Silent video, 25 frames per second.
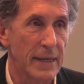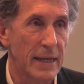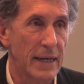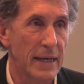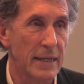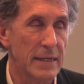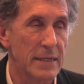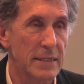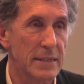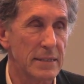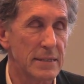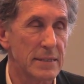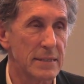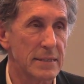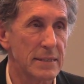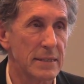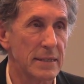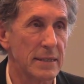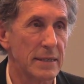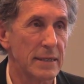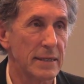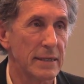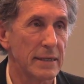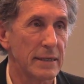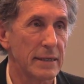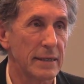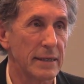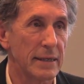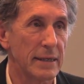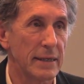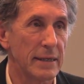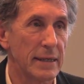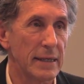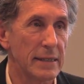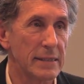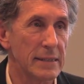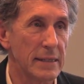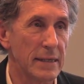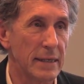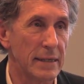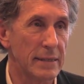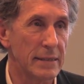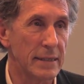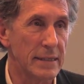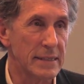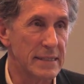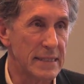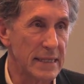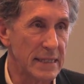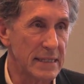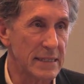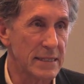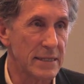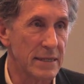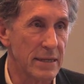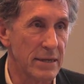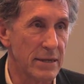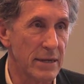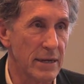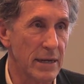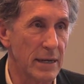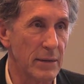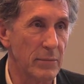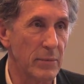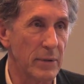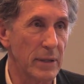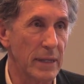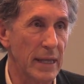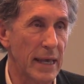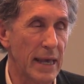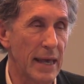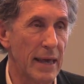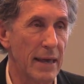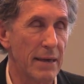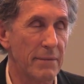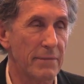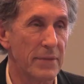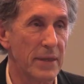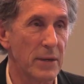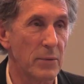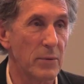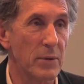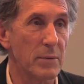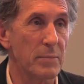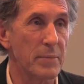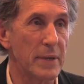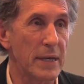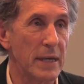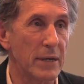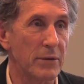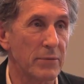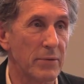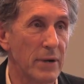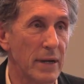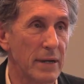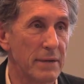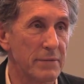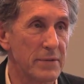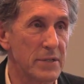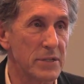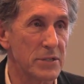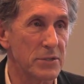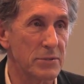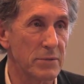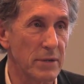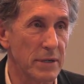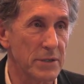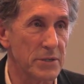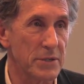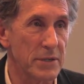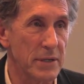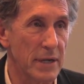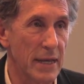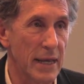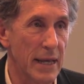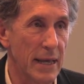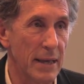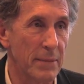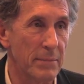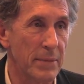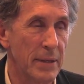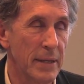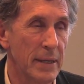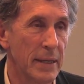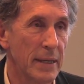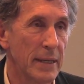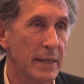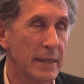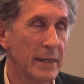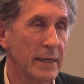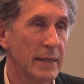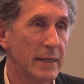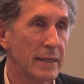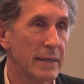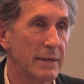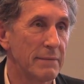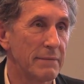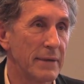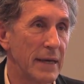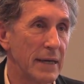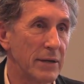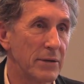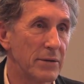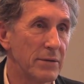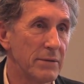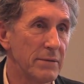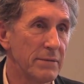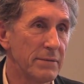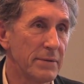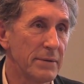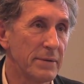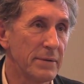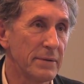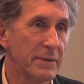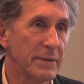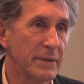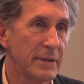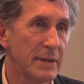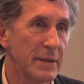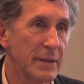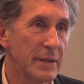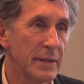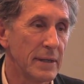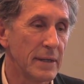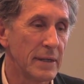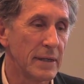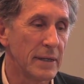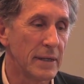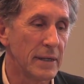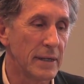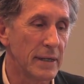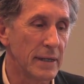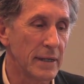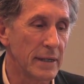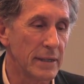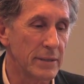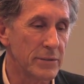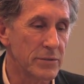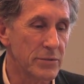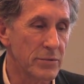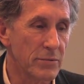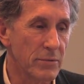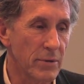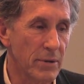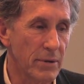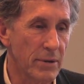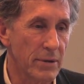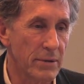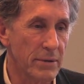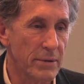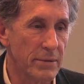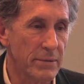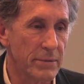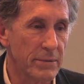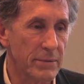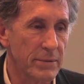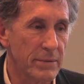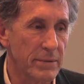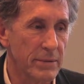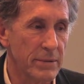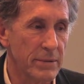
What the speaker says: And as in the 6th year, there will be a Creative Destruction Lab in Vancouver, Toronto,